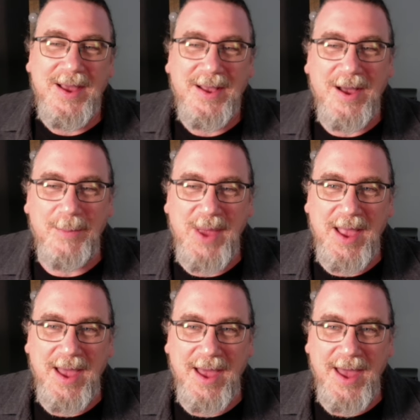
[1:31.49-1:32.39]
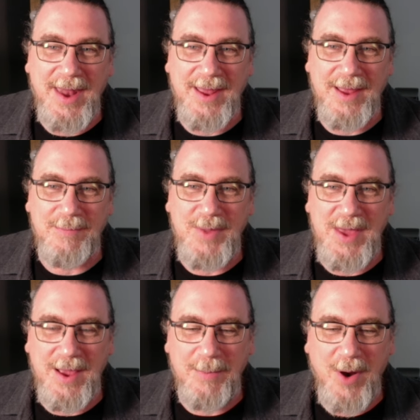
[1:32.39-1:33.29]
coming on and
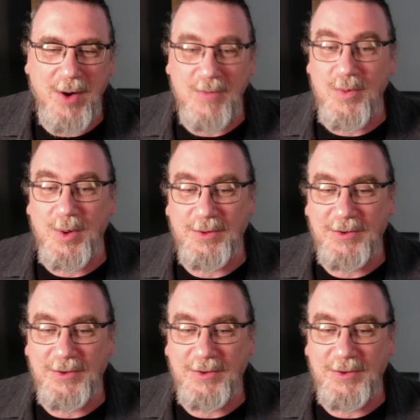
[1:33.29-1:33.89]
being part of Worlds